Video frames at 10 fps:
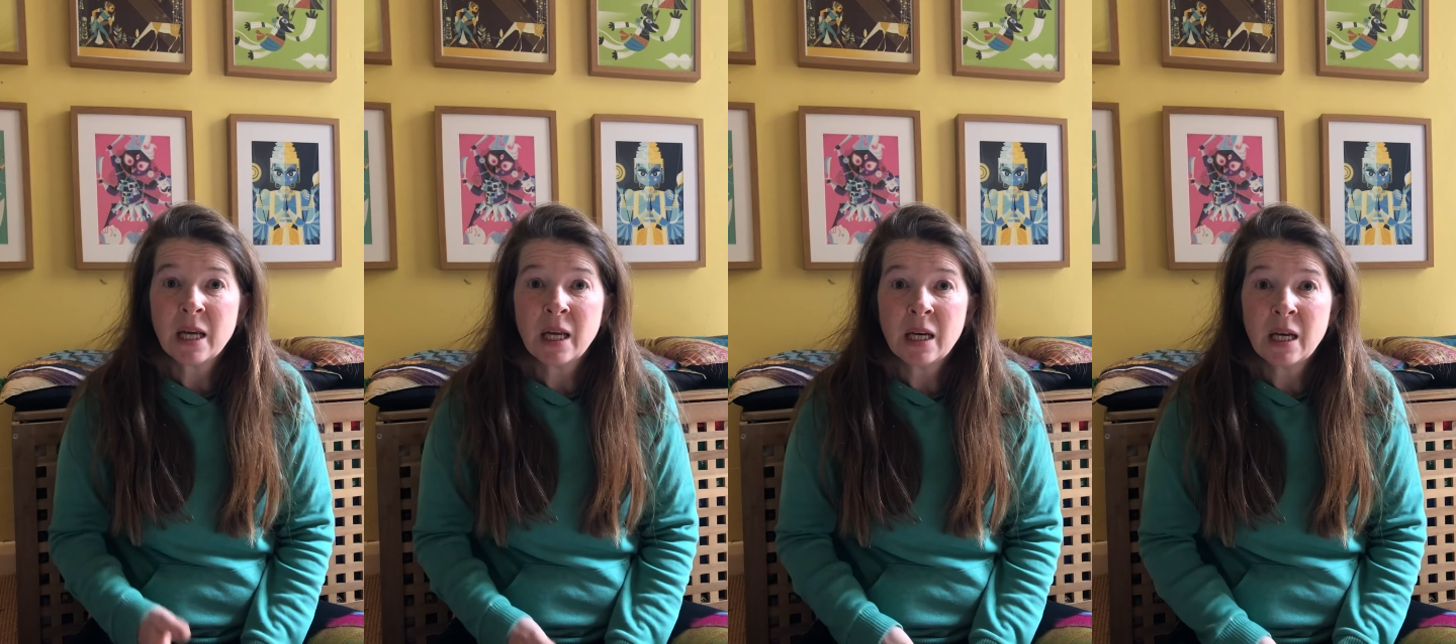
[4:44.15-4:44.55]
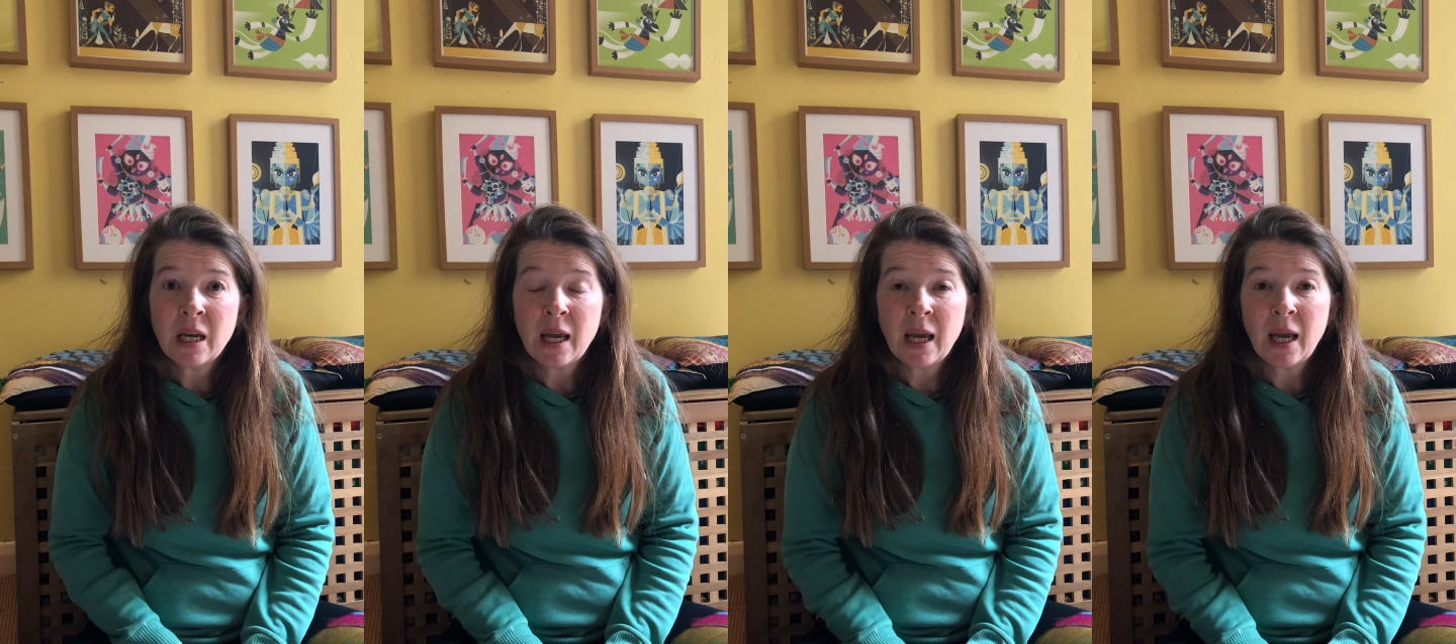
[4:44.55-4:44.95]

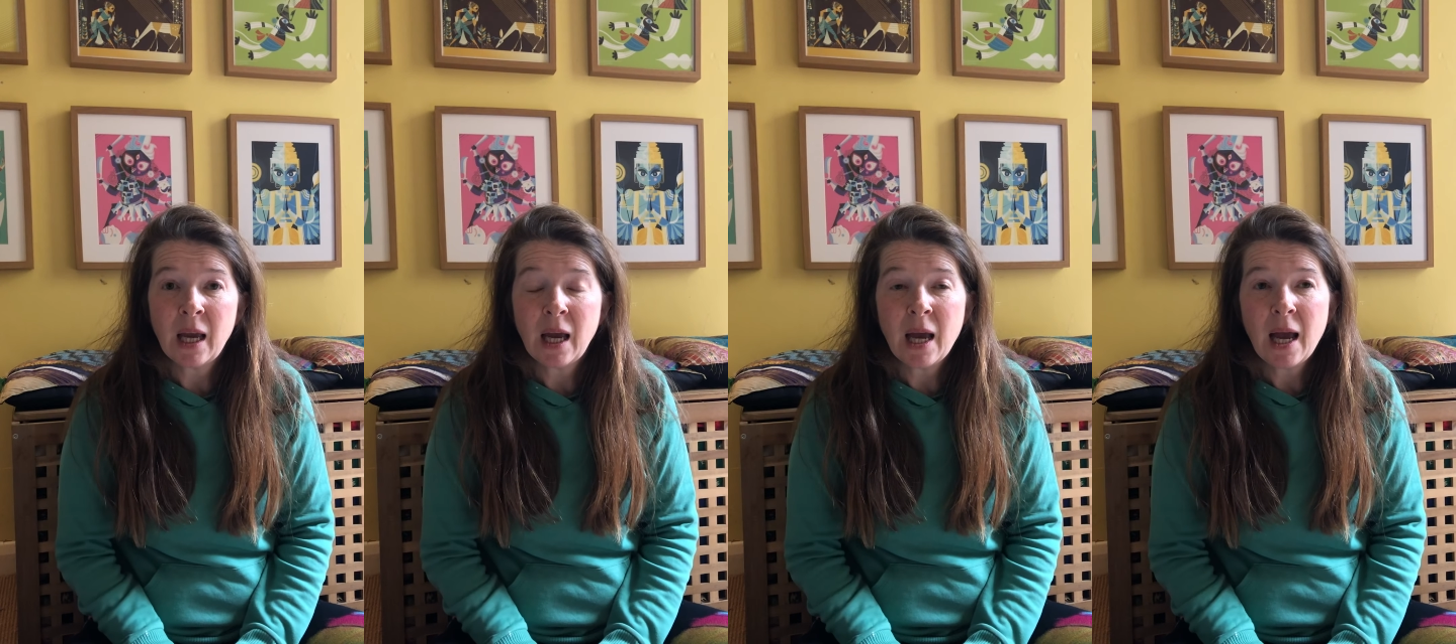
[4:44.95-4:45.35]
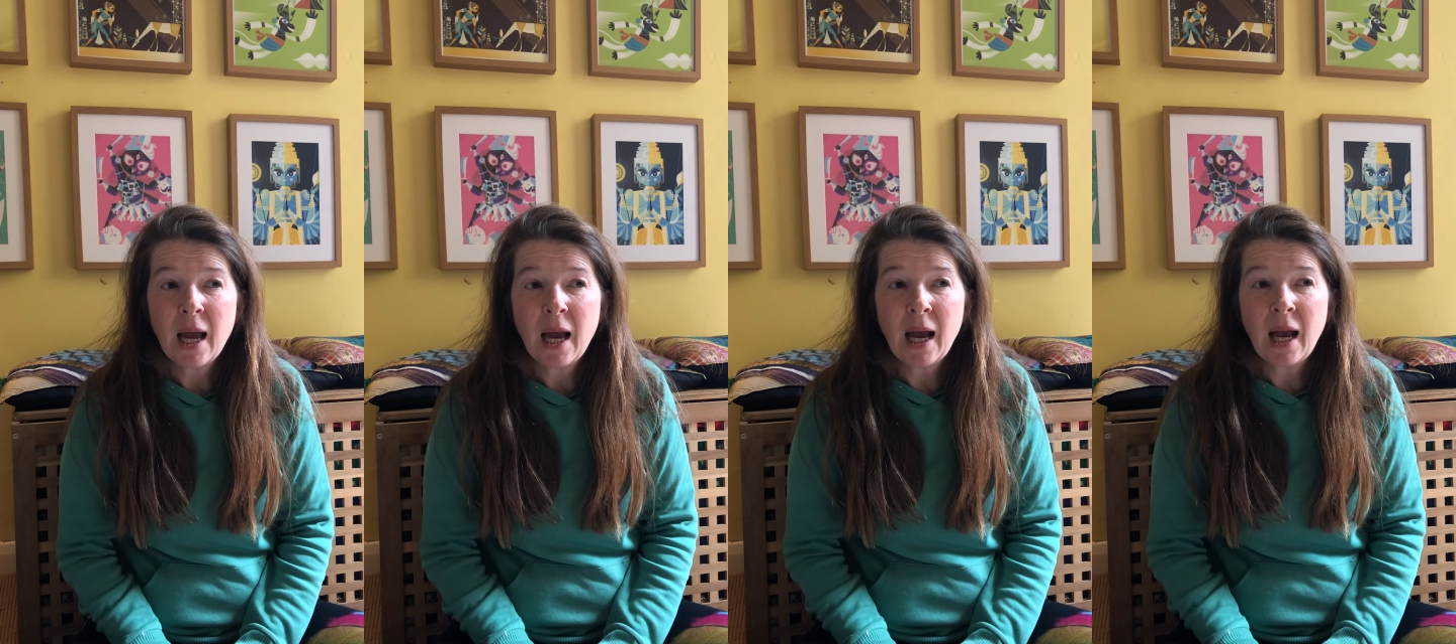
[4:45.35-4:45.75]

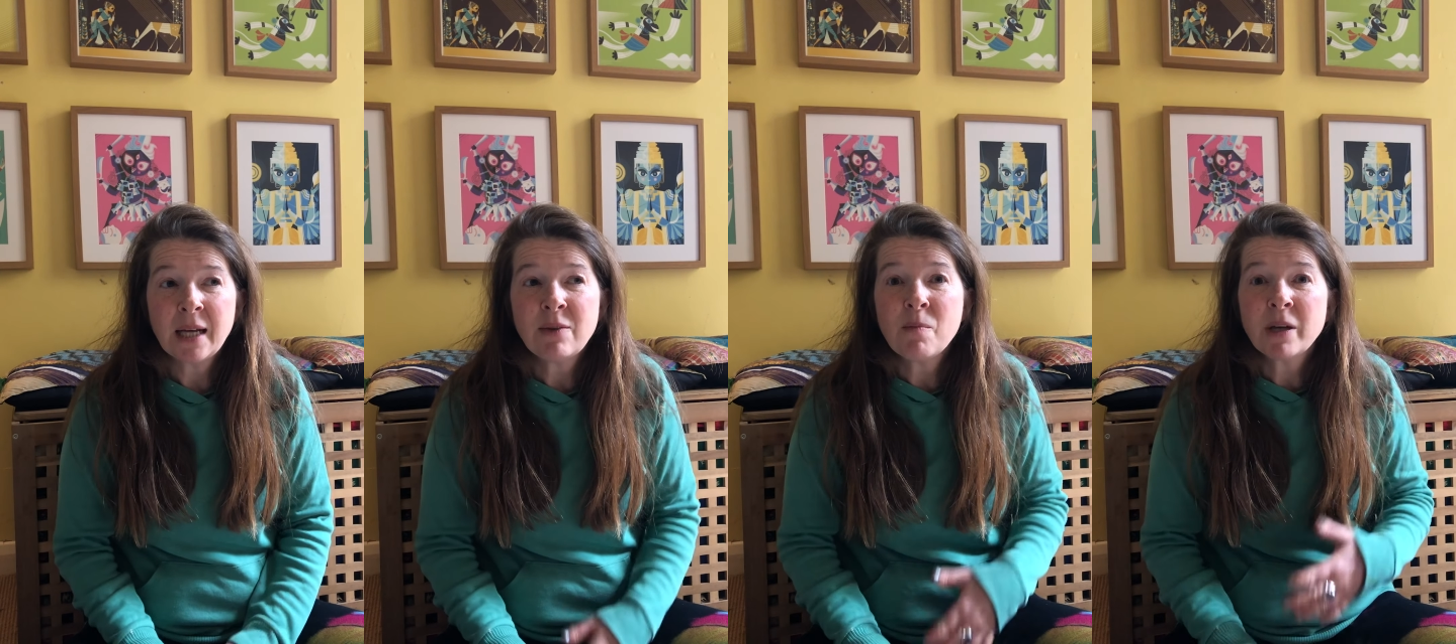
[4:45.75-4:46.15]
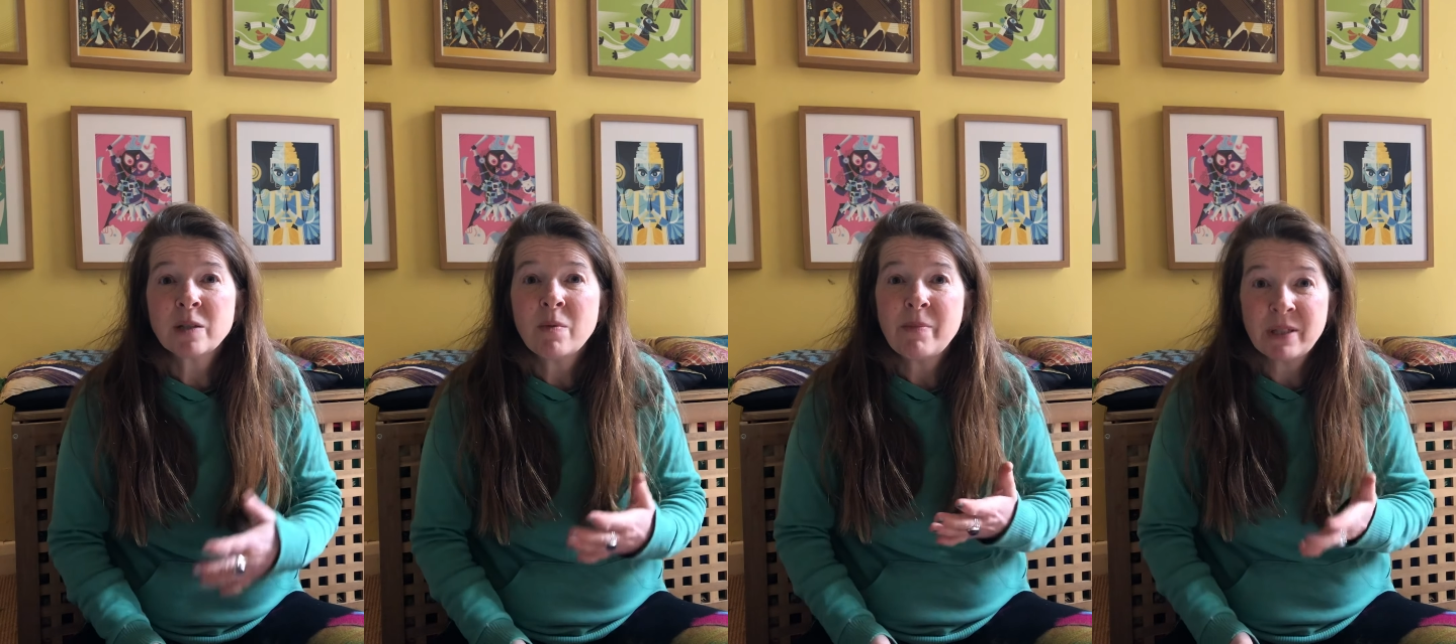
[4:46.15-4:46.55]
and it
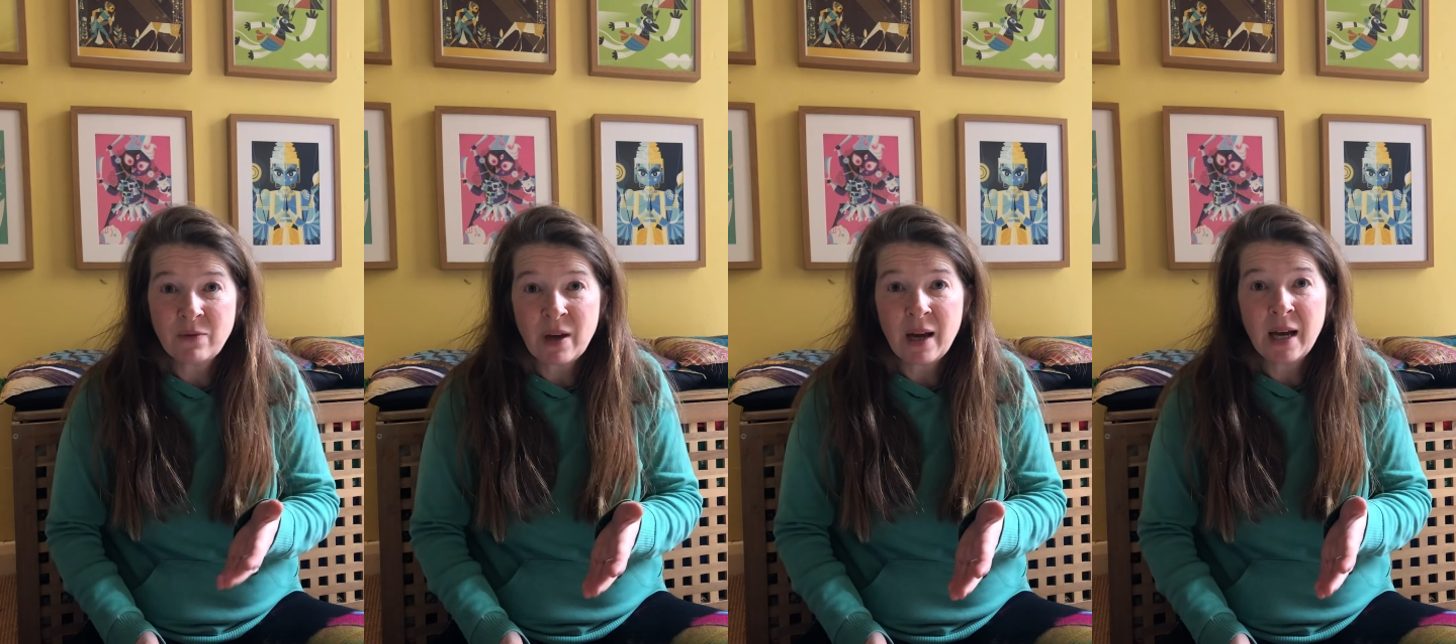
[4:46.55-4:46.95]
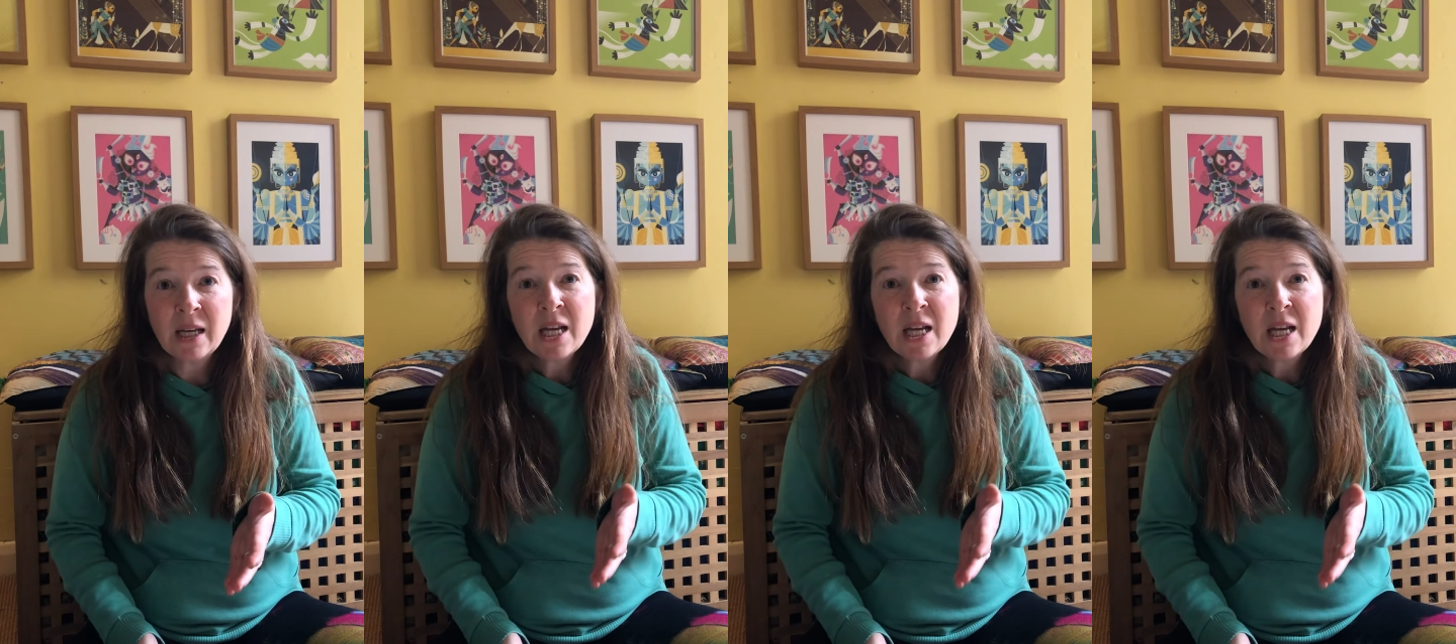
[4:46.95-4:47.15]
reminds me a bit of that.